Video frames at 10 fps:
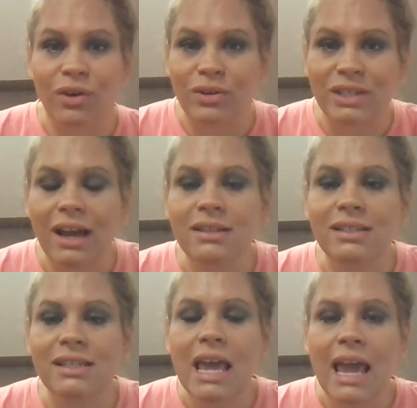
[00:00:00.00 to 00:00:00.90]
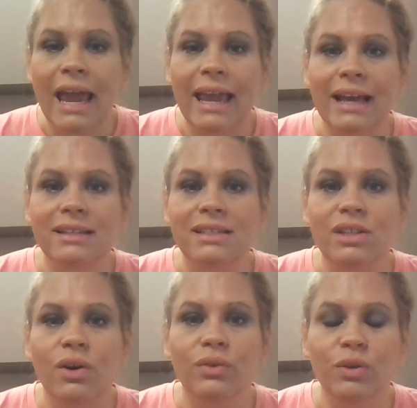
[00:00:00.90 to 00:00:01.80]
tests. And
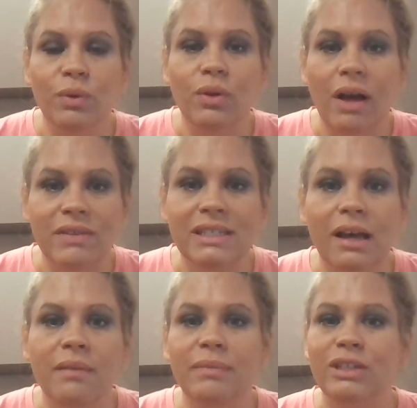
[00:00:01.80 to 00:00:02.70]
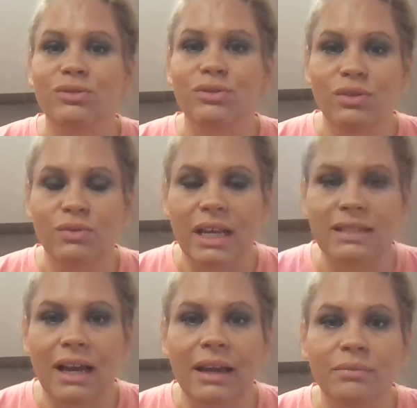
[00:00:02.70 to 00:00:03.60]
so you will have a sub. Make sure you use that
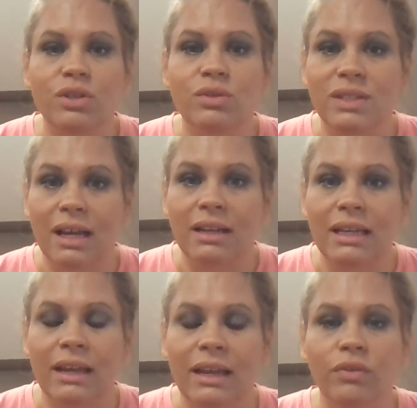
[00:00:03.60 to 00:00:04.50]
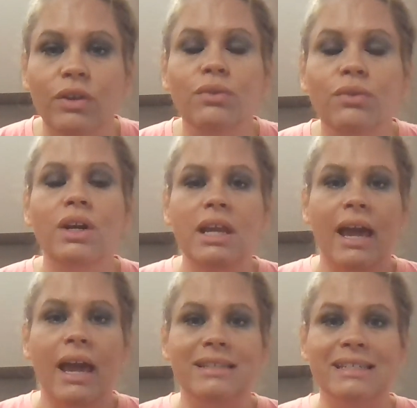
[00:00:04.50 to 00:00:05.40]
time to study and review.
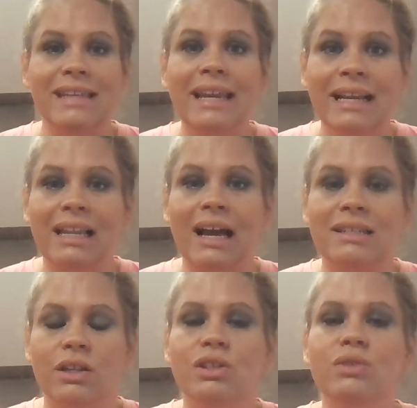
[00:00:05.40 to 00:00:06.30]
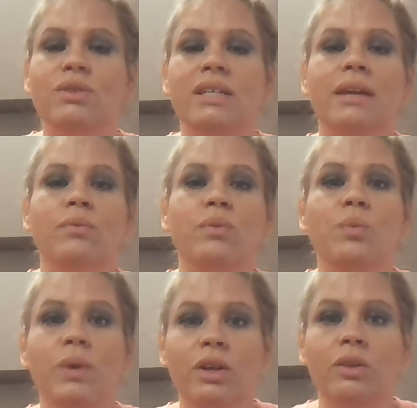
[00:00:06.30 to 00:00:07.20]
And today in class on Tuesday, we
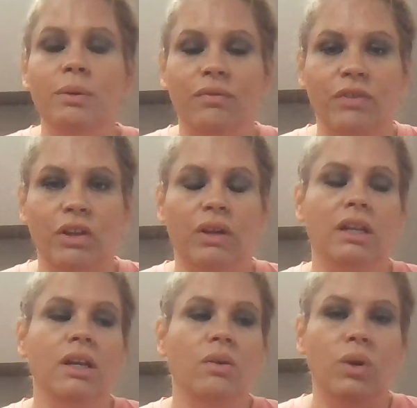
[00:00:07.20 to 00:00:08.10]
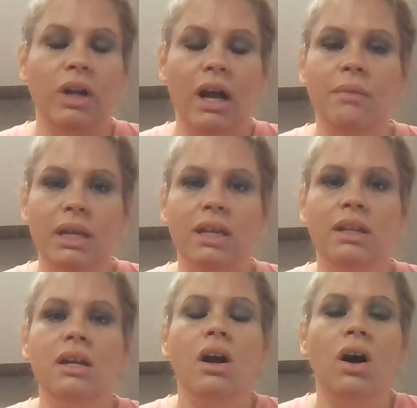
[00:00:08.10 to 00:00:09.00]
will be reviewing. We'll come
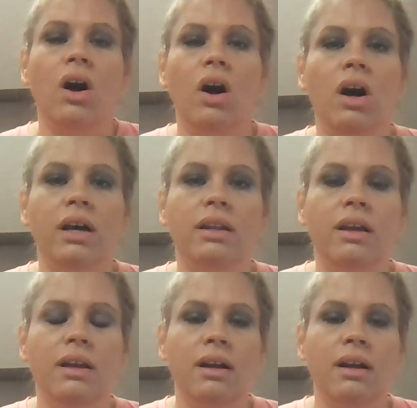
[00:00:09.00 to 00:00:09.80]
in on